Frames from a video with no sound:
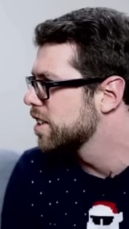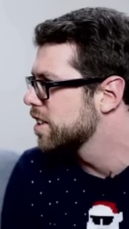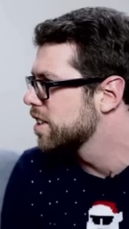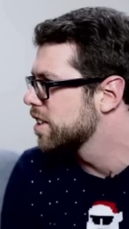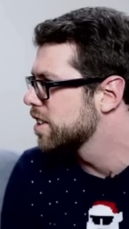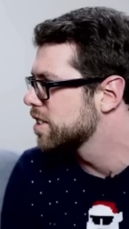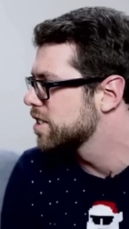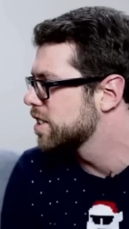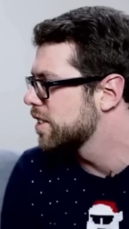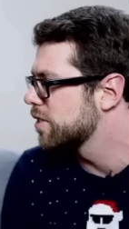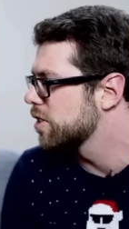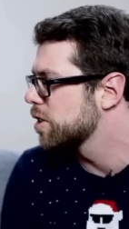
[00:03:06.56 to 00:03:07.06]
Mm -hmm.
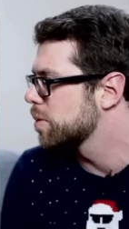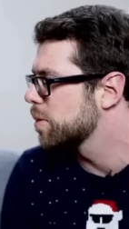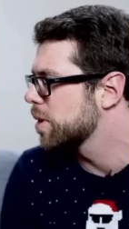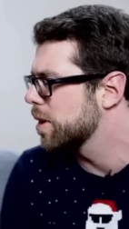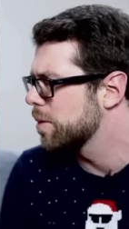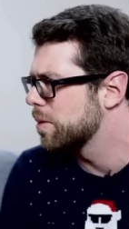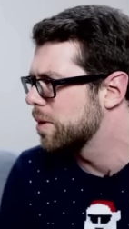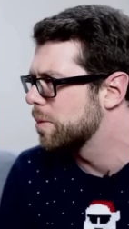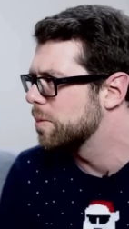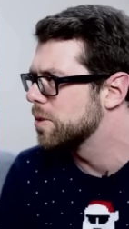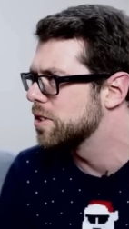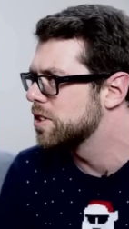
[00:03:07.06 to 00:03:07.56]
It's never going to
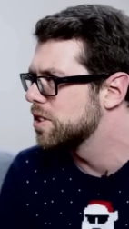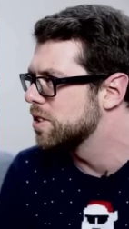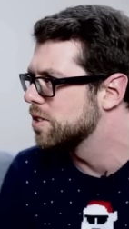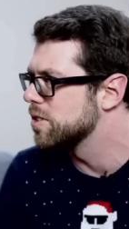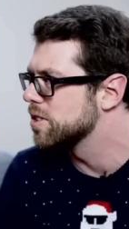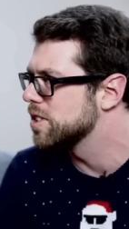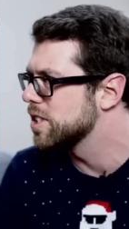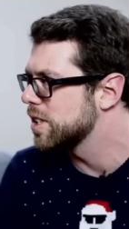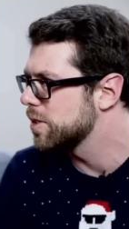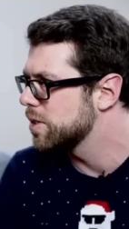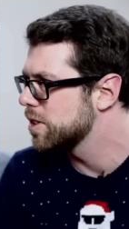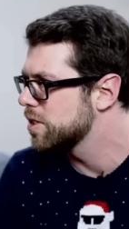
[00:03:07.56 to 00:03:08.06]
become number two. Is
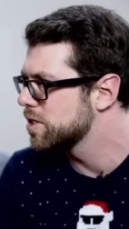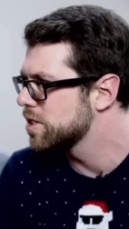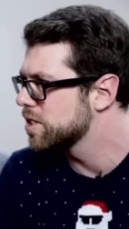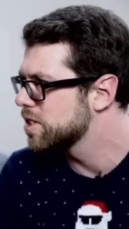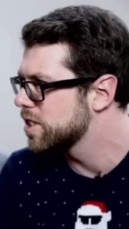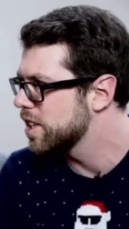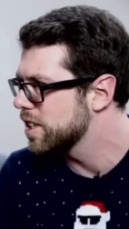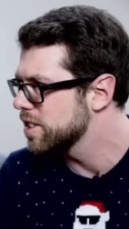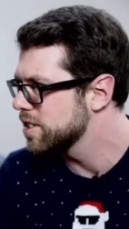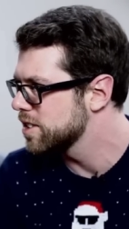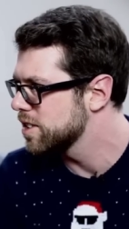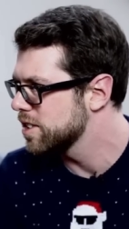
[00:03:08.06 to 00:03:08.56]
that what you
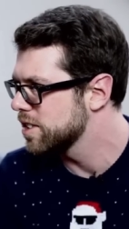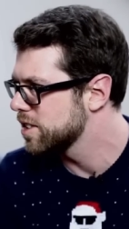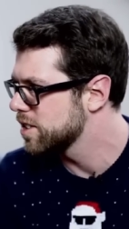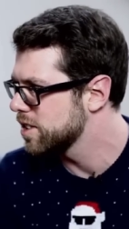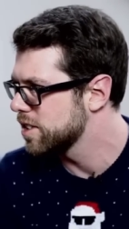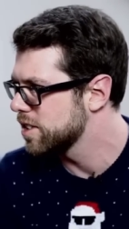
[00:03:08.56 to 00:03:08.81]
suggest?